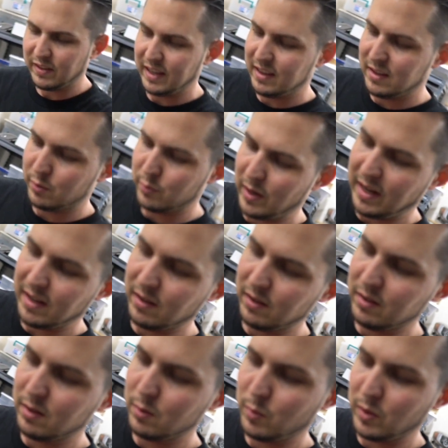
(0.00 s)
like the
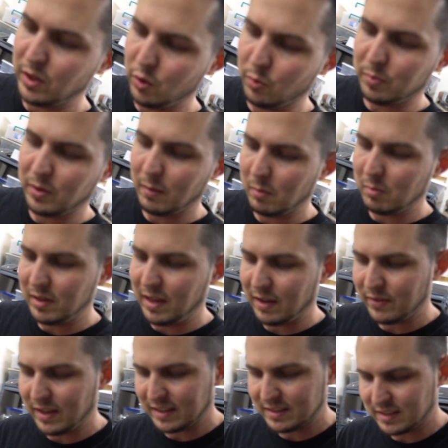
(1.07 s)
regular, what you'll probably
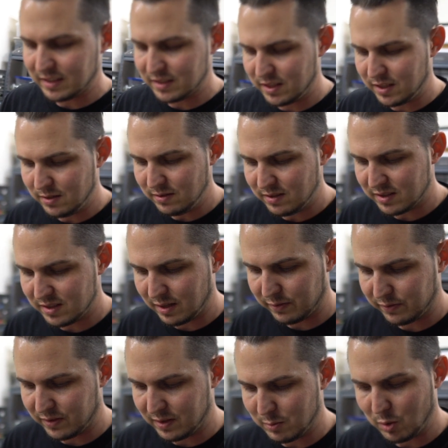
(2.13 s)
have access to, stuff
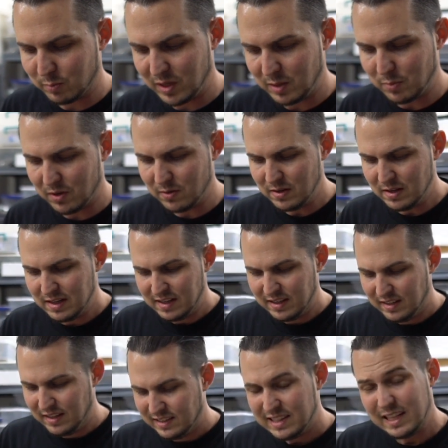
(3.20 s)
from Home Depot.
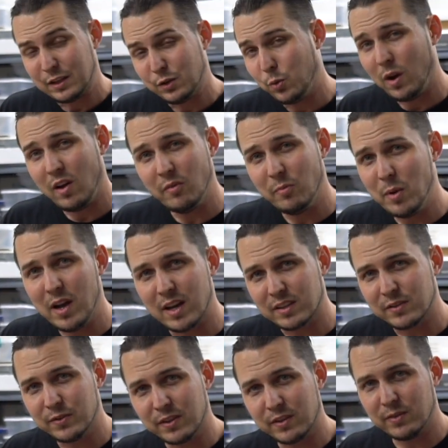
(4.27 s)
It's like 12 bucks
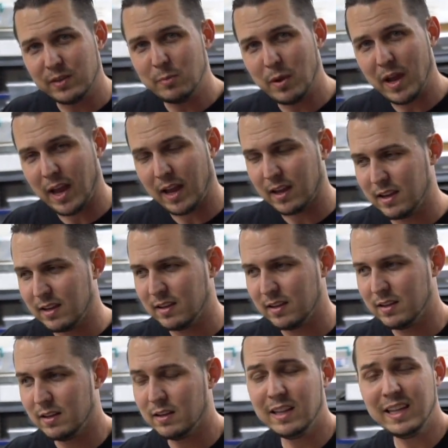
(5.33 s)
for a 3-pack.
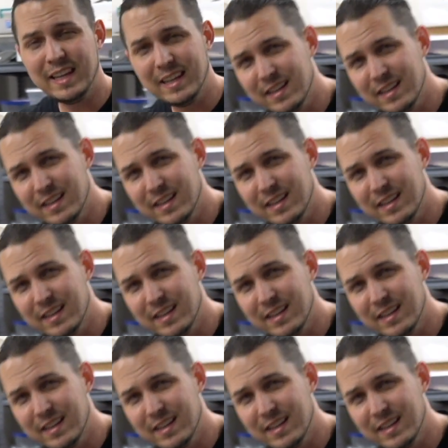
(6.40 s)
Link